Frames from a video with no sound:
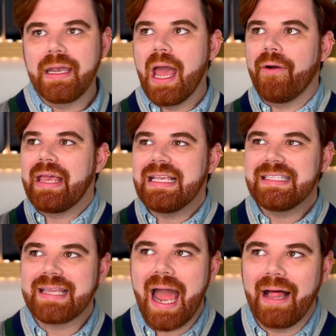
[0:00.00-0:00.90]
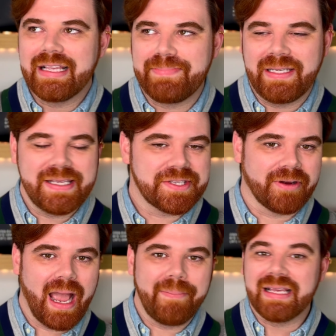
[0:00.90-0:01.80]
Now his style has been
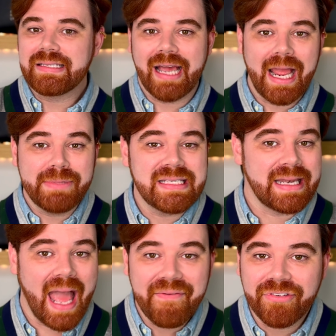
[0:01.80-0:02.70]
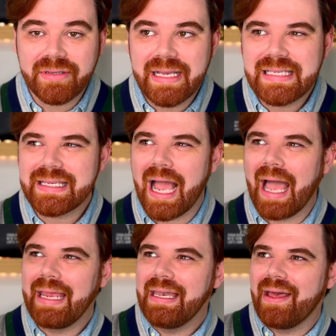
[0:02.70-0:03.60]
described as timeless and effortless,
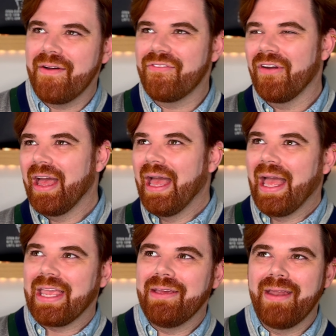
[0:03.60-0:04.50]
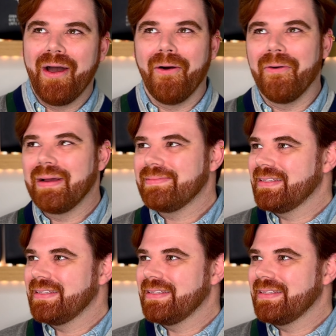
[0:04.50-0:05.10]
kind of, you know,